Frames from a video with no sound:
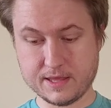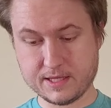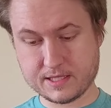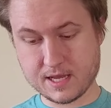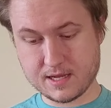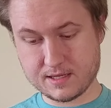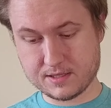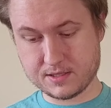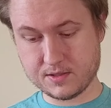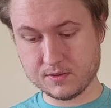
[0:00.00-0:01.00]
And this
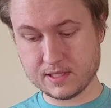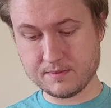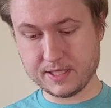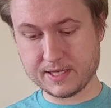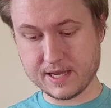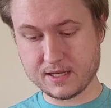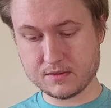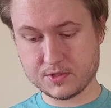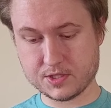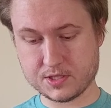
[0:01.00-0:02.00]
has Don't Let Me
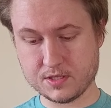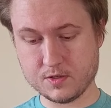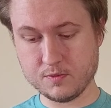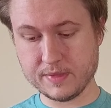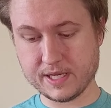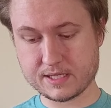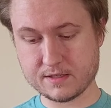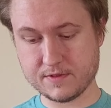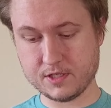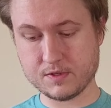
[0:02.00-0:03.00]
Down, which is the new
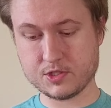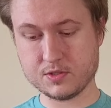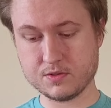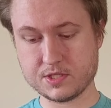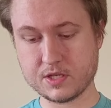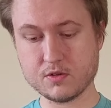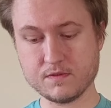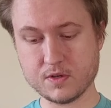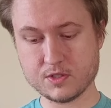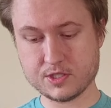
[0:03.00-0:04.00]
mix of the original single
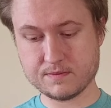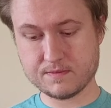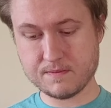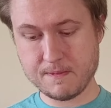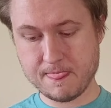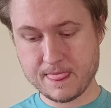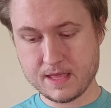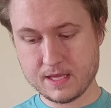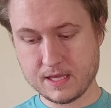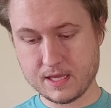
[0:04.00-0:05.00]
version,
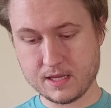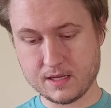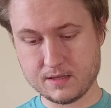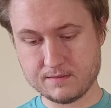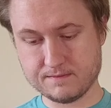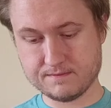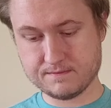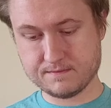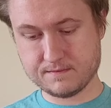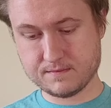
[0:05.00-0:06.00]
and
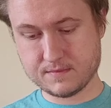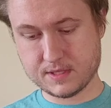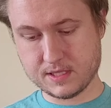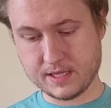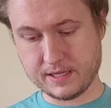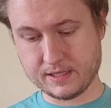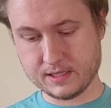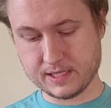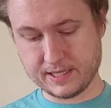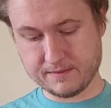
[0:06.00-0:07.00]

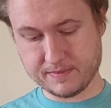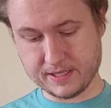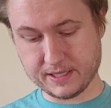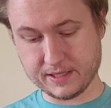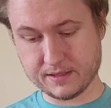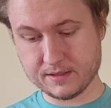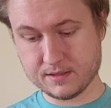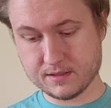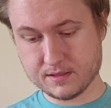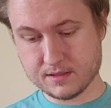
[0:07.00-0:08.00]
Let It Be,
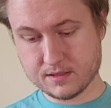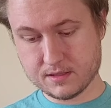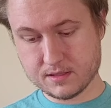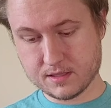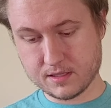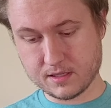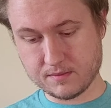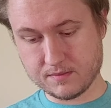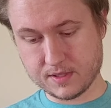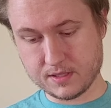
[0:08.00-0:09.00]

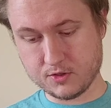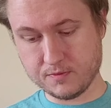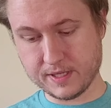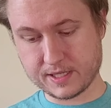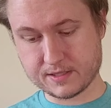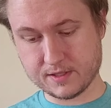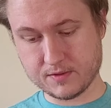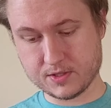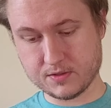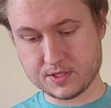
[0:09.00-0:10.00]
a new mix of the
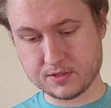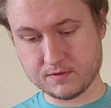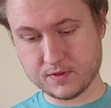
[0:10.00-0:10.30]
original single